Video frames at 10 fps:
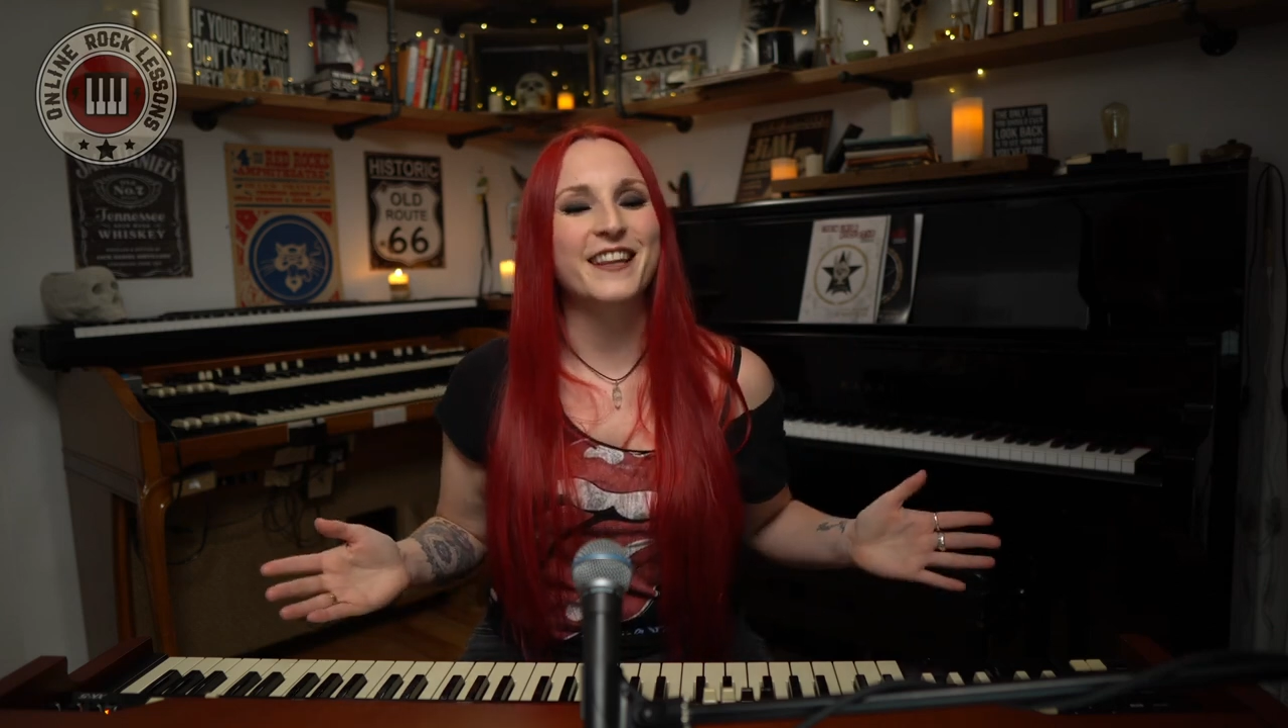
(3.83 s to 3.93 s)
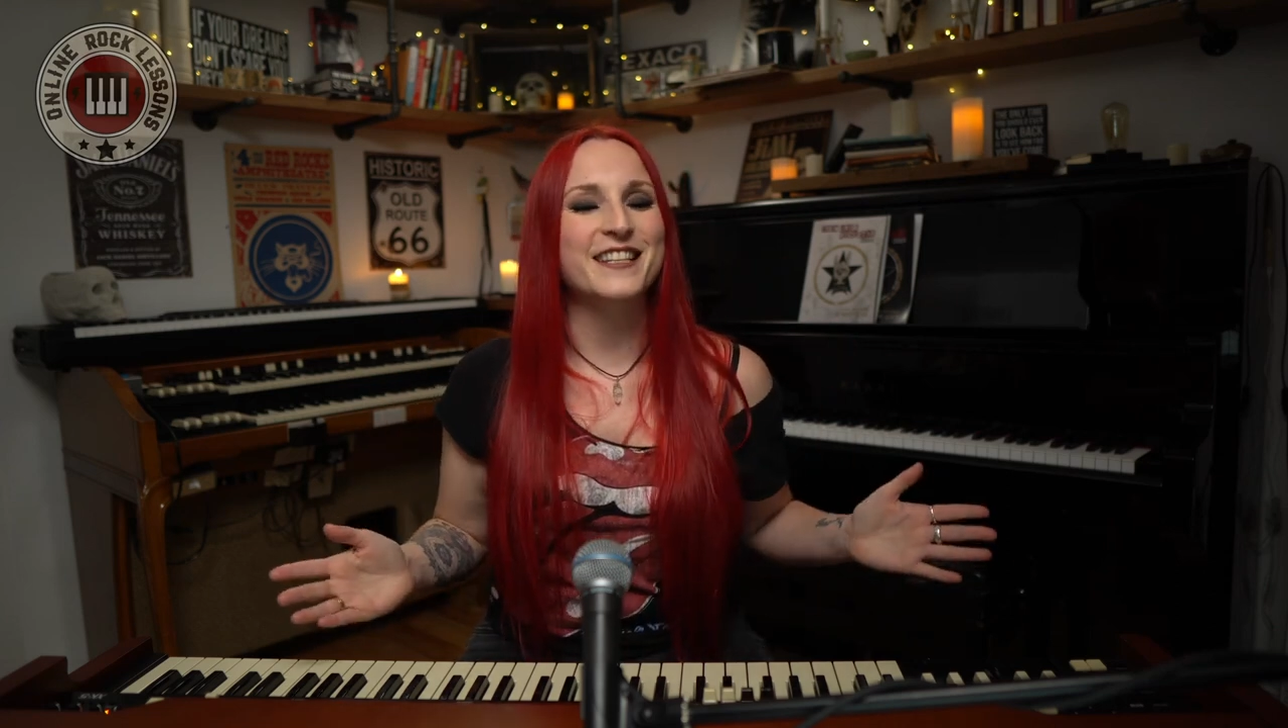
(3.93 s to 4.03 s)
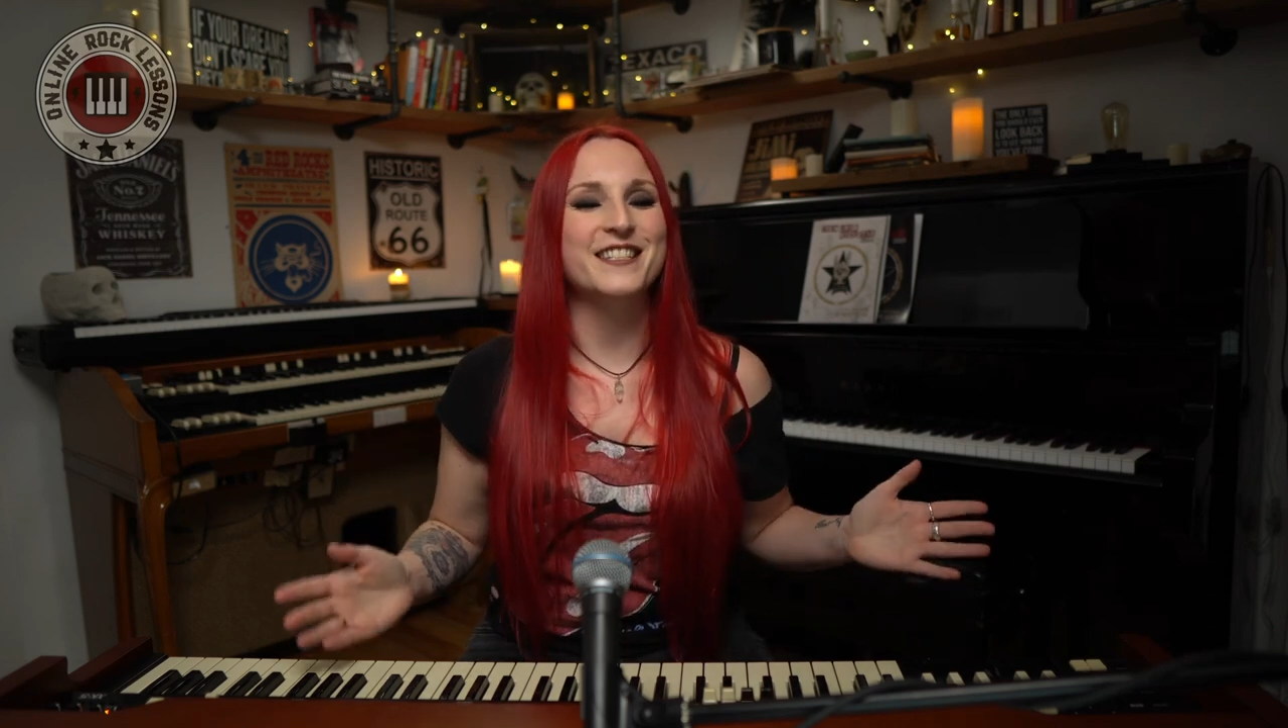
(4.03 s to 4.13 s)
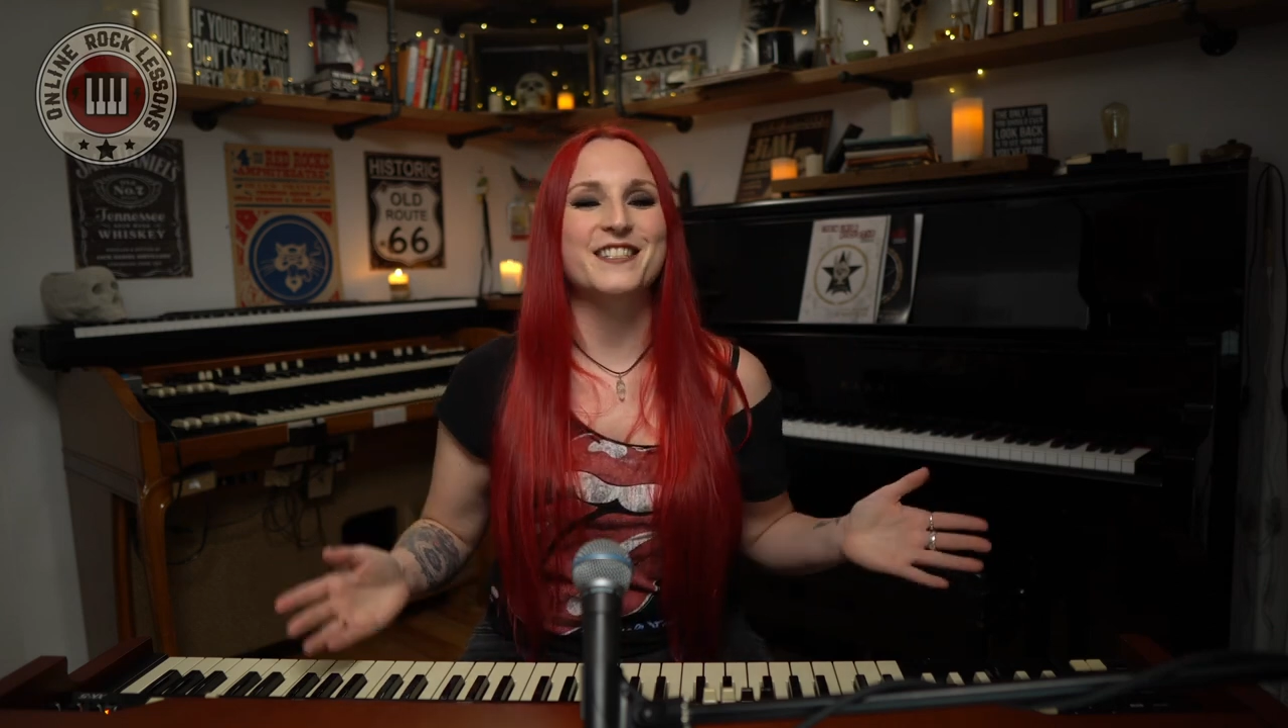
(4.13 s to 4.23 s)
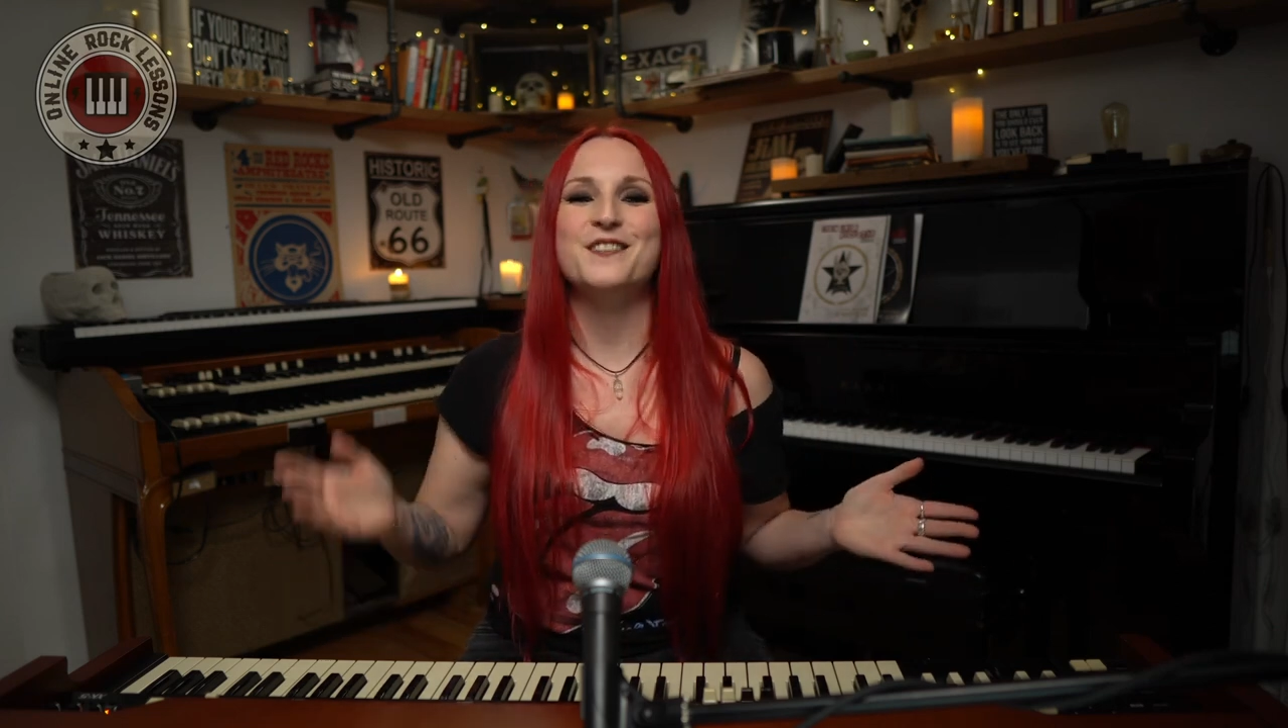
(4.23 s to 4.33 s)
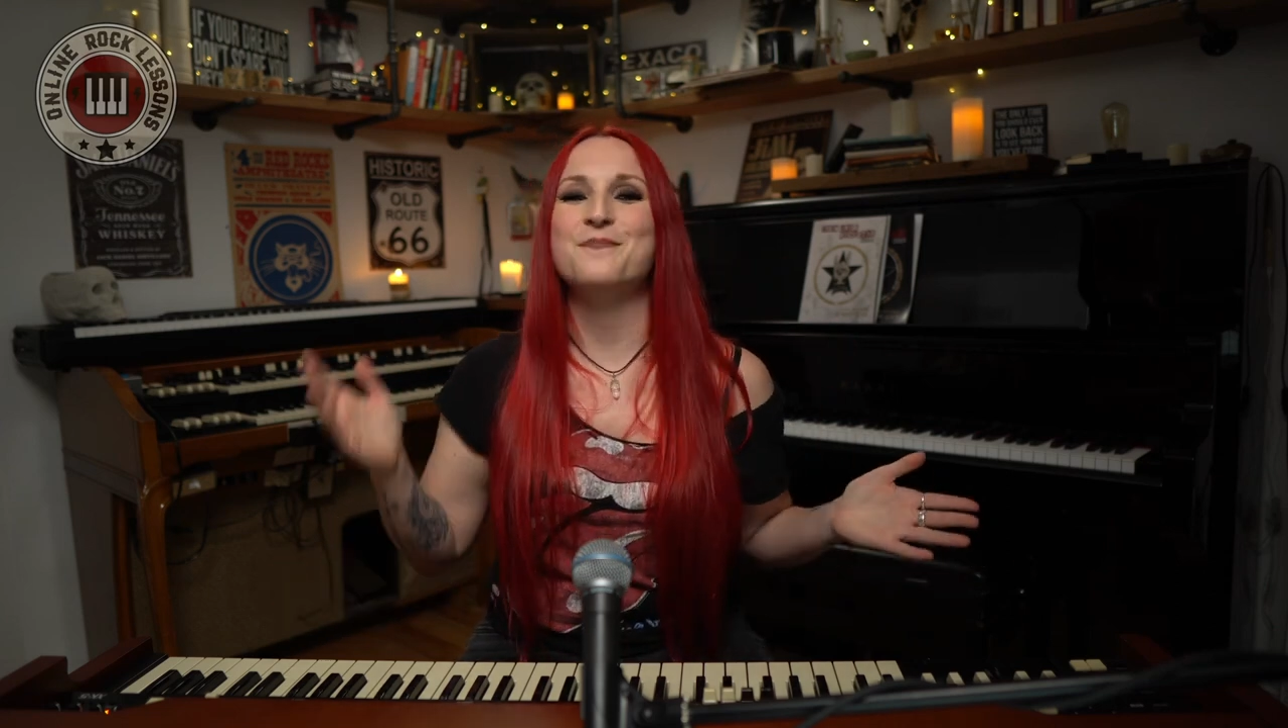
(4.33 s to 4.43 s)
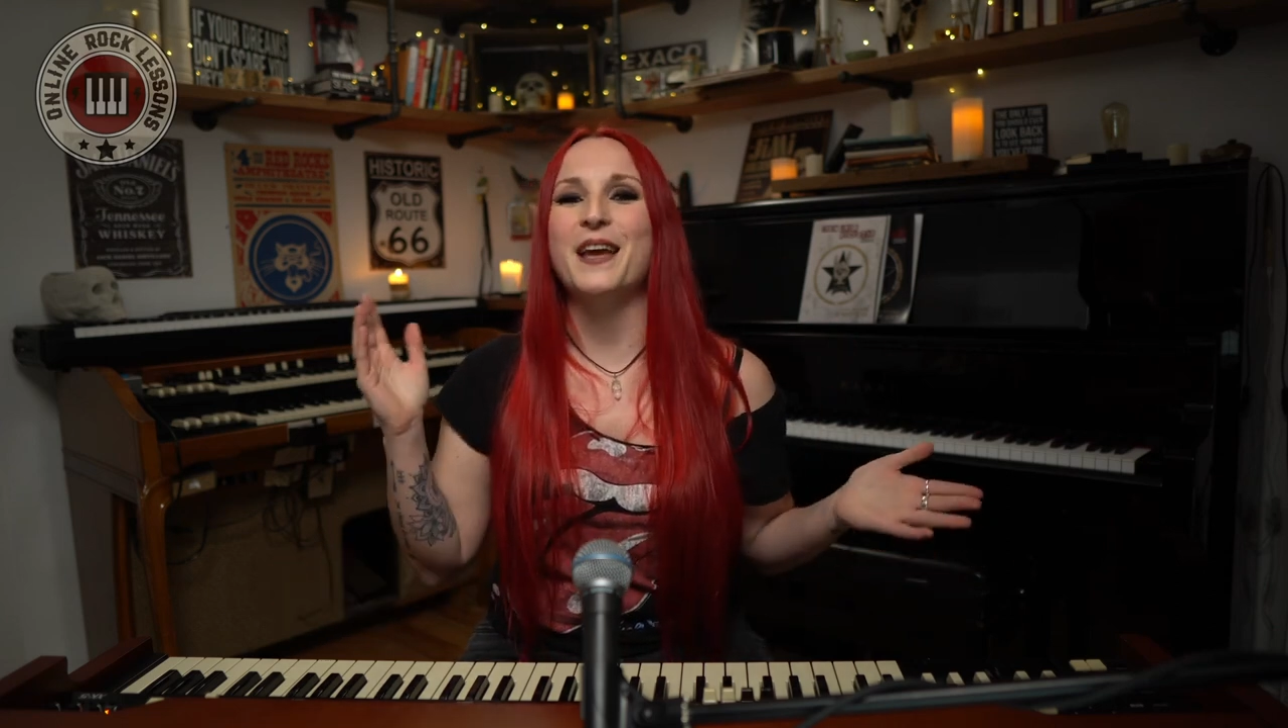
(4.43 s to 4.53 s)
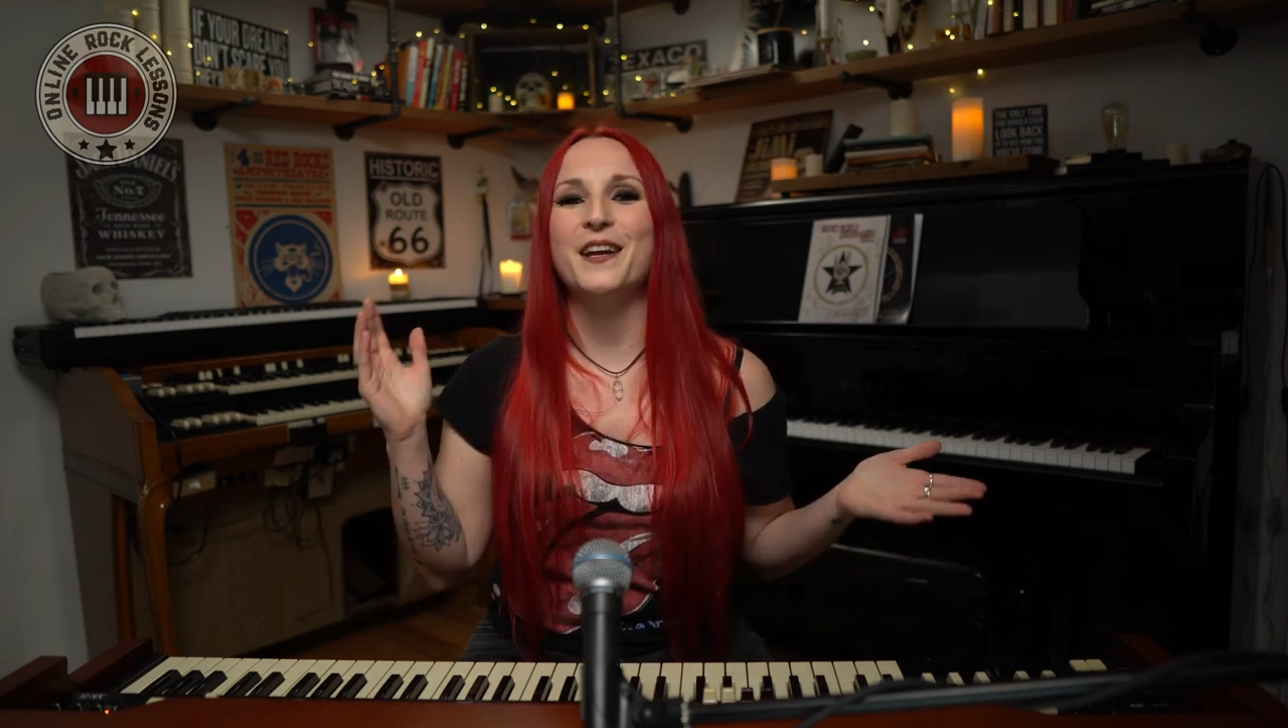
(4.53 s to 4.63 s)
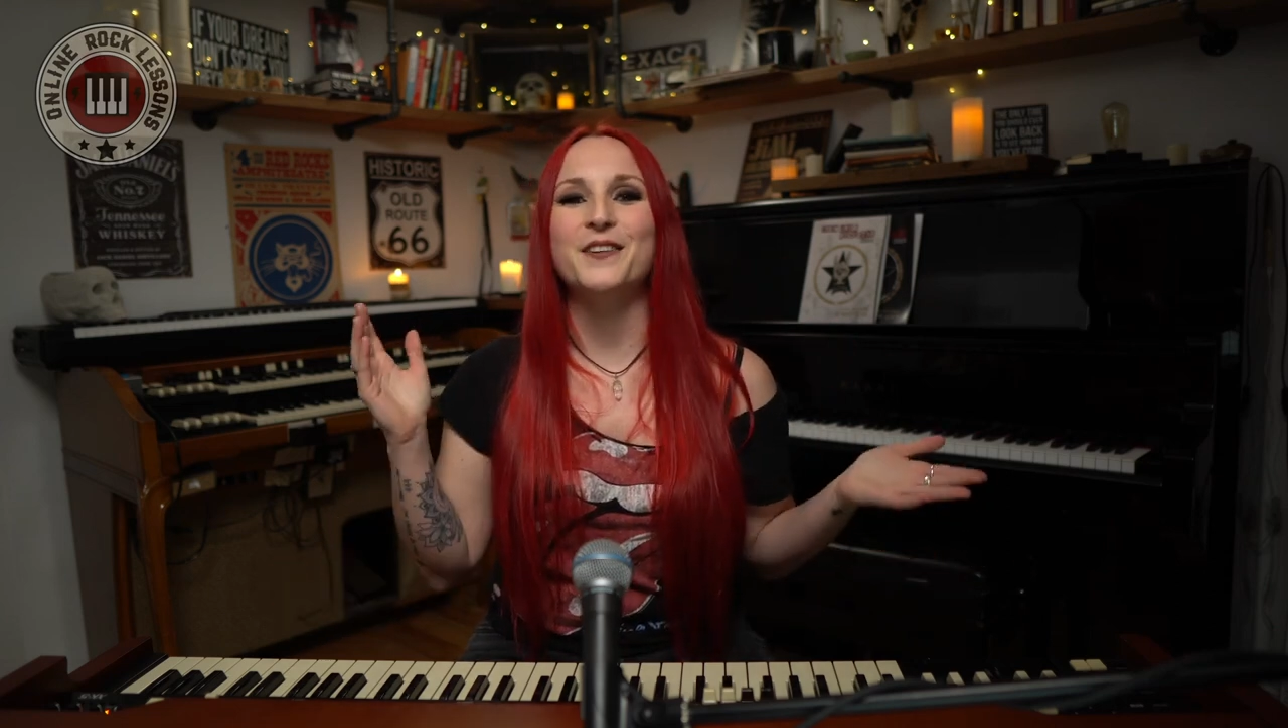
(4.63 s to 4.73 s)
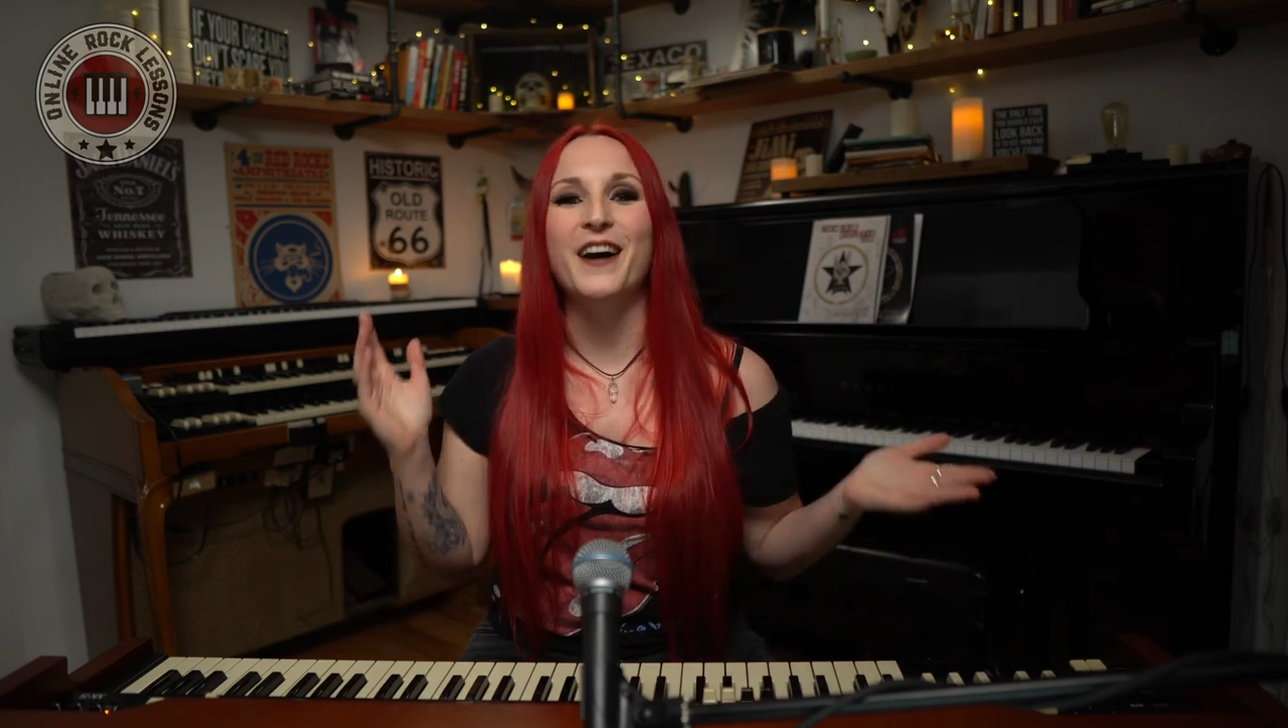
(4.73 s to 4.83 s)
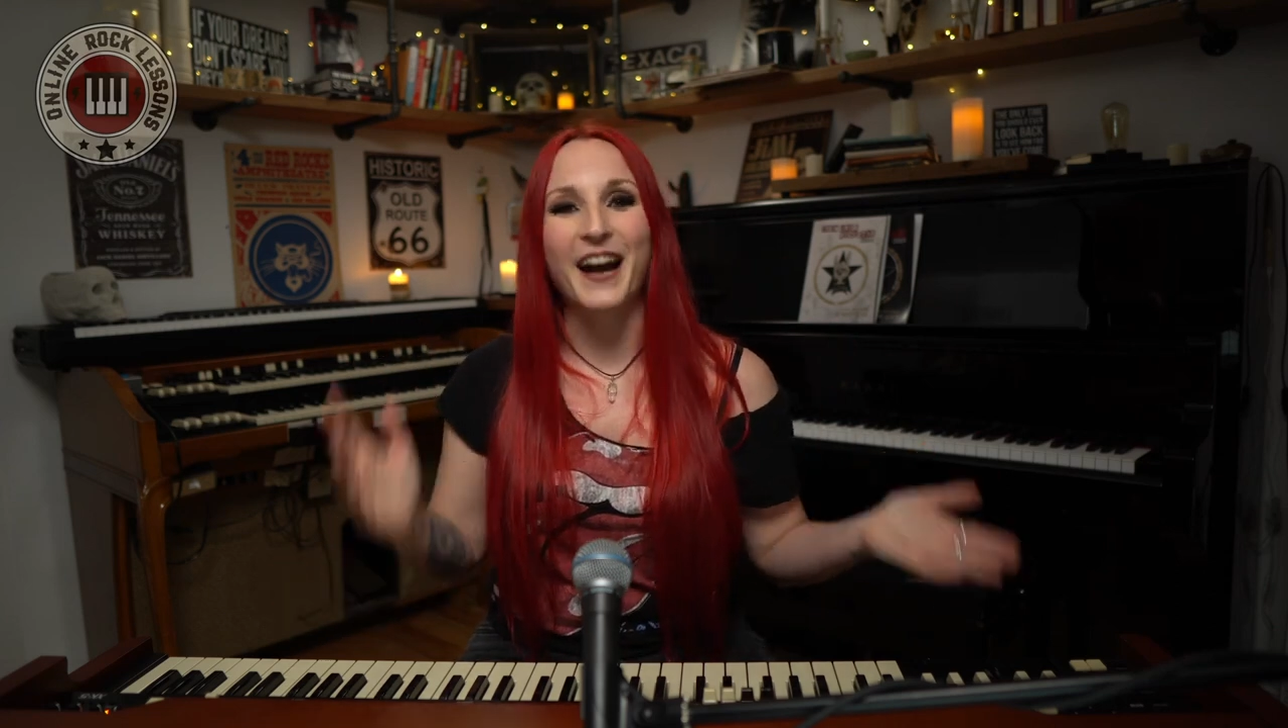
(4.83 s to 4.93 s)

Lessons Piano